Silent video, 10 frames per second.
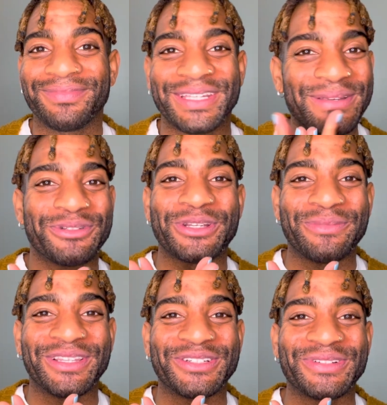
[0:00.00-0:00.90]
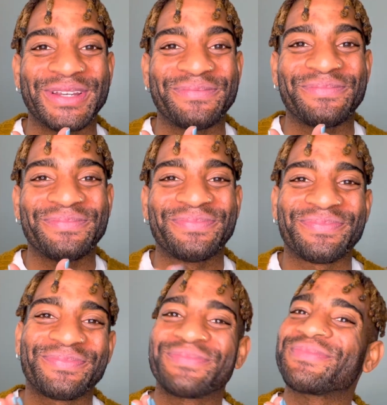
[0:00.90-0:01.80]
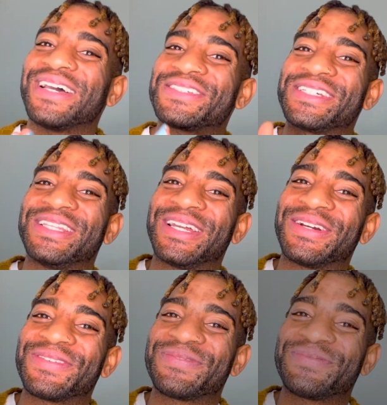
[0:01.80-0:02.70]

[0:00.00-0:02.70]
Keep dreaming the dream. I'll see you later.